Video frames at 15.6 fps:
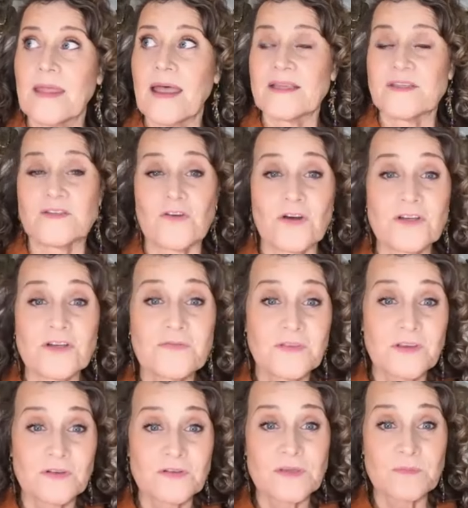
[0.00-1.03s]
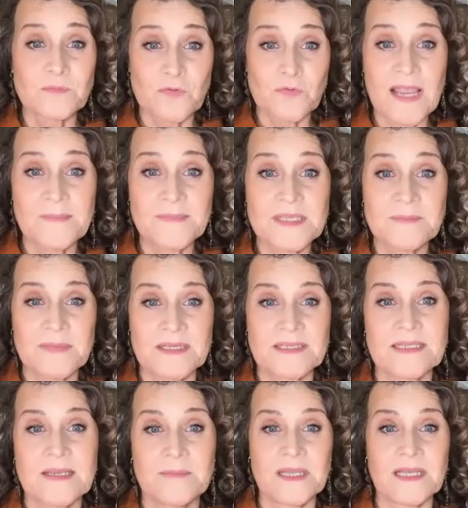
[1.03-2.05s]
I started to feel some cramps in my
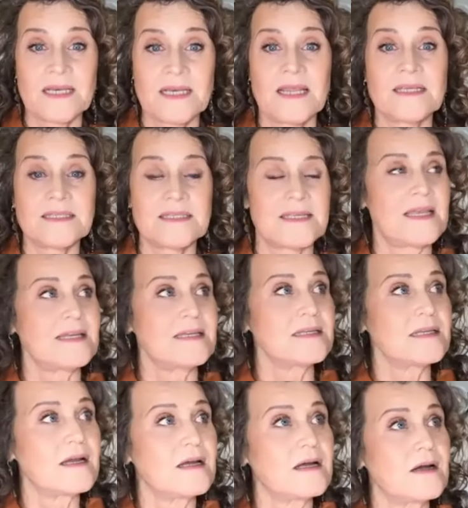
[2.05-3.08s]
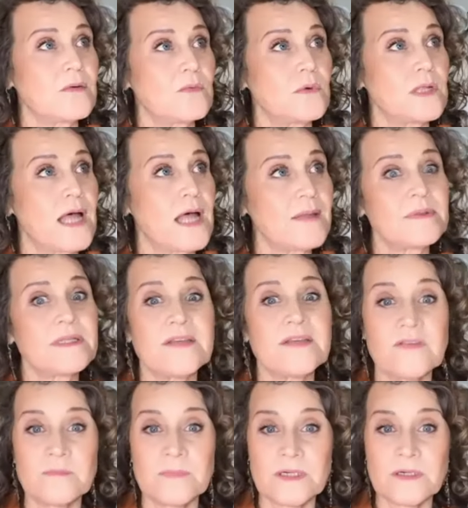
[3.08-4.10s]
stomach. And I said, well, I
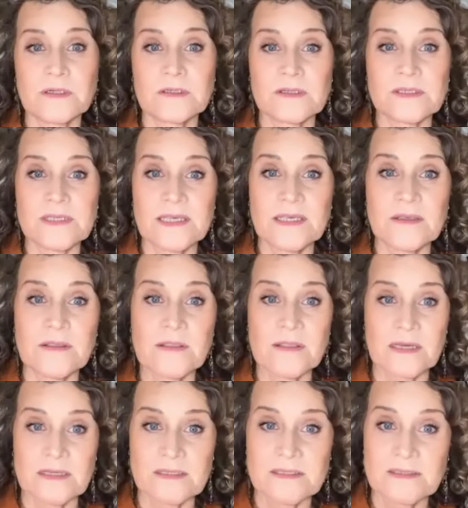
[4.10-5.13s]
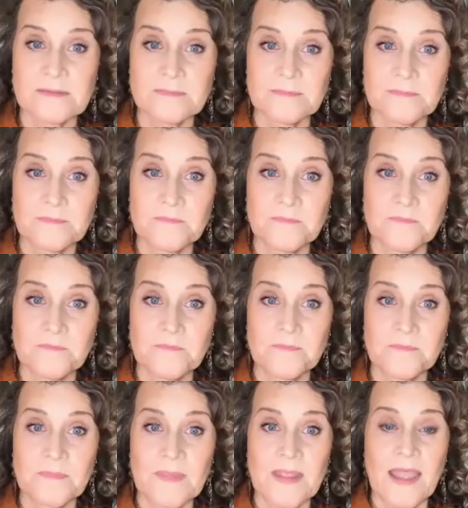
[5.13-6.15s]
believe in miracles, heal this.
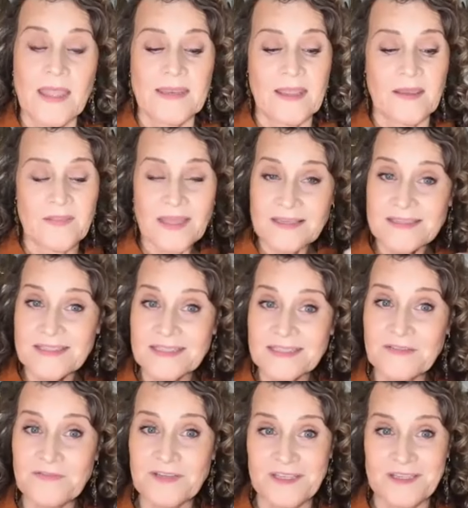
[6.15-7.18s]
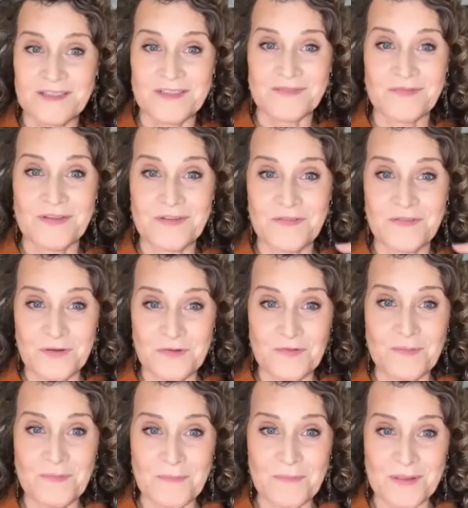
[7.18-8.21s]
Now that's significant. If you
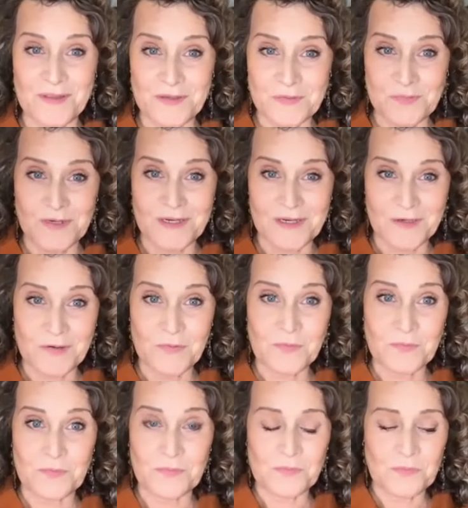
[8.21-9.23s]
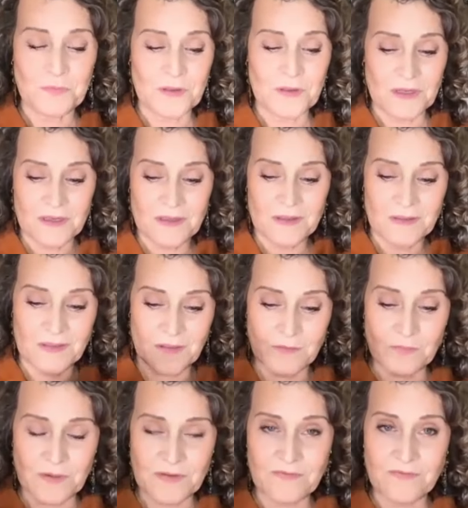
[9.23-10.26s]
remember this, we're going to go through the
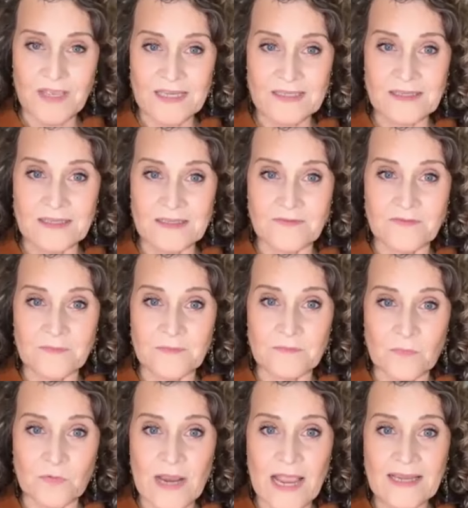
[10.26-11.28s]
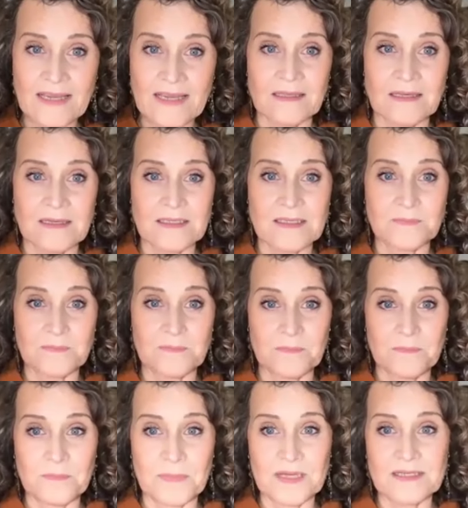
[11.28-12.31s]
3 phases of miraculous,
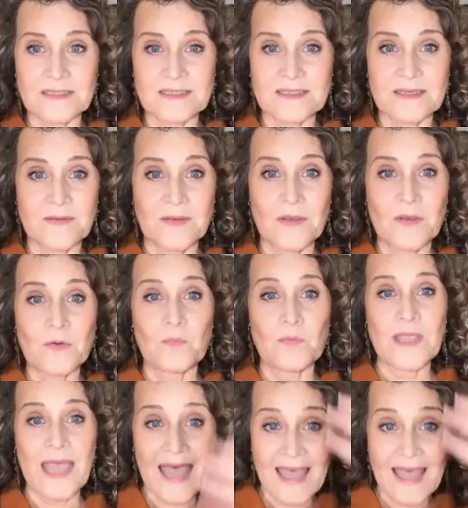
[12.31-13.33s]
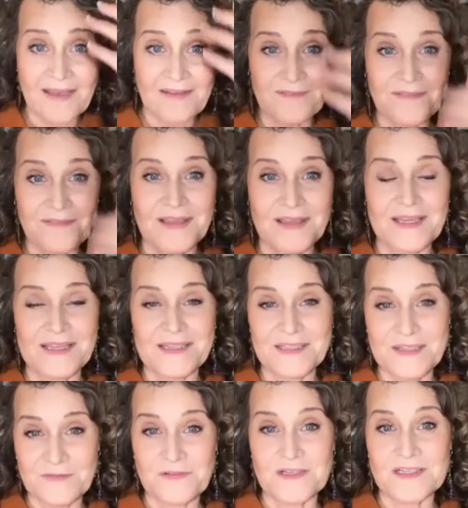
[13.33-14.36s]
but we have
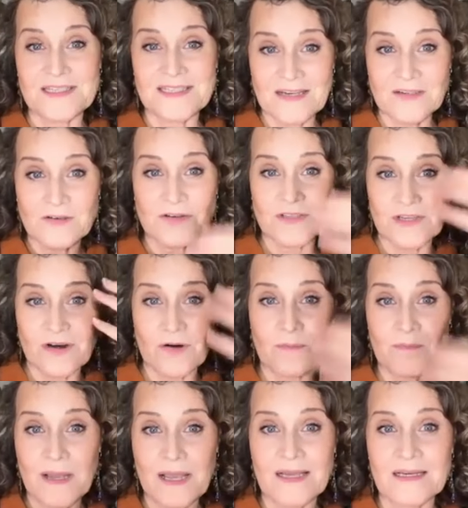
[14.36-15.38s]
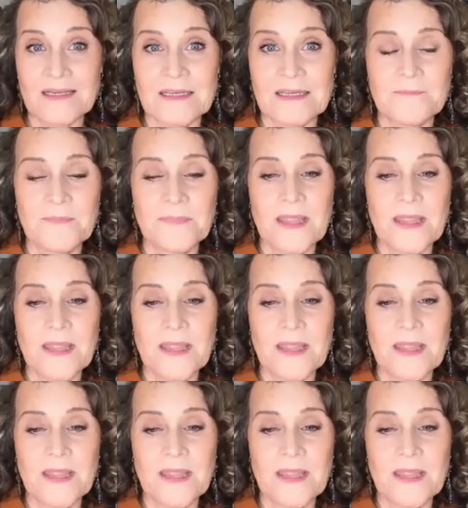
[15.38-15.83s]
different centers in our body.